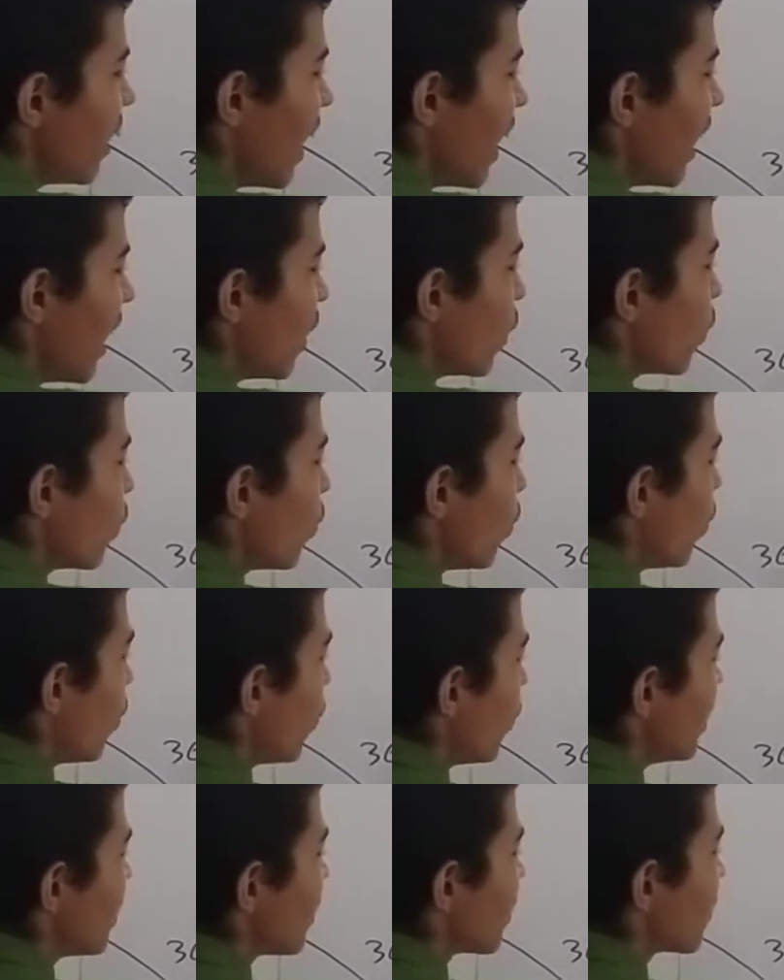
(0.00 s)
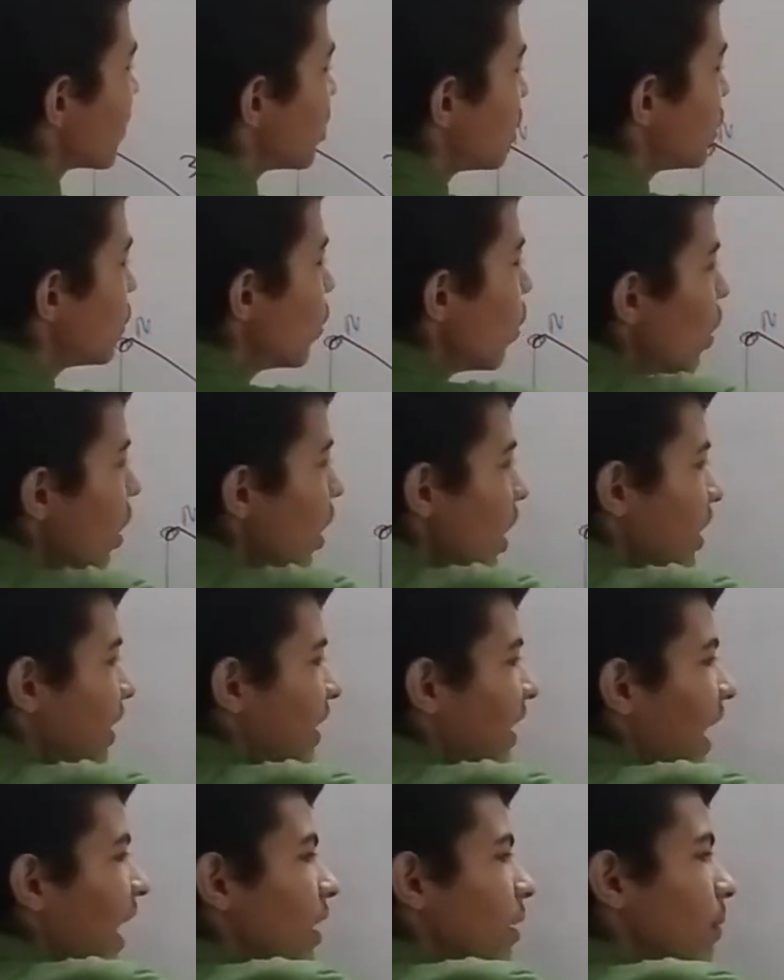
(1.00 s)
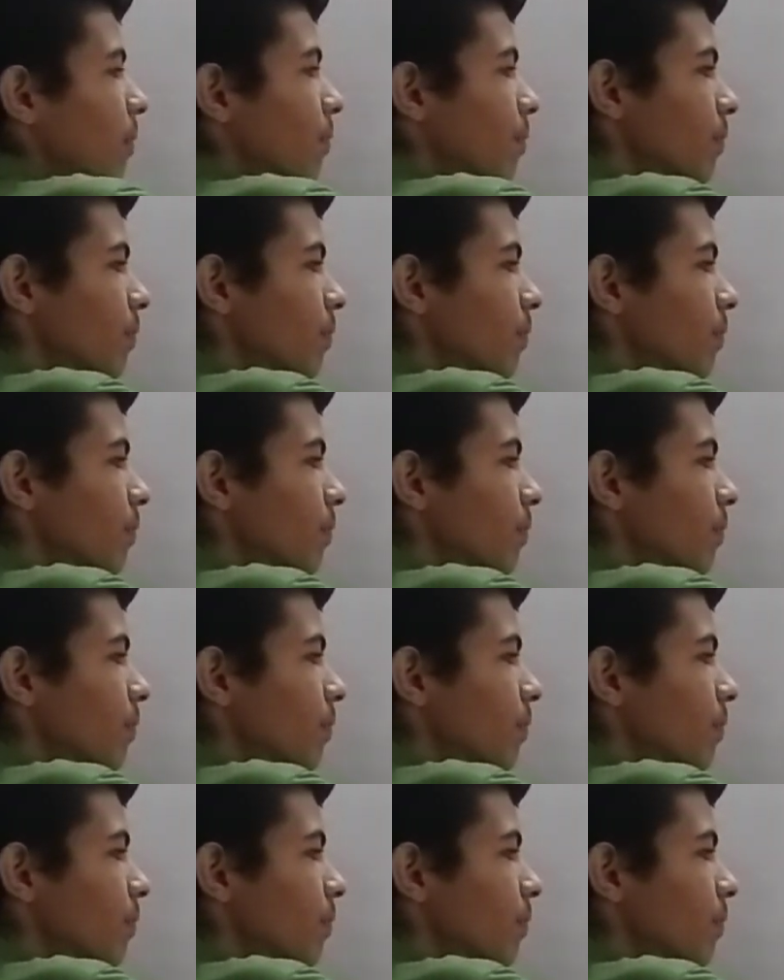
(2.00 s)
and root 2 is equals to 10.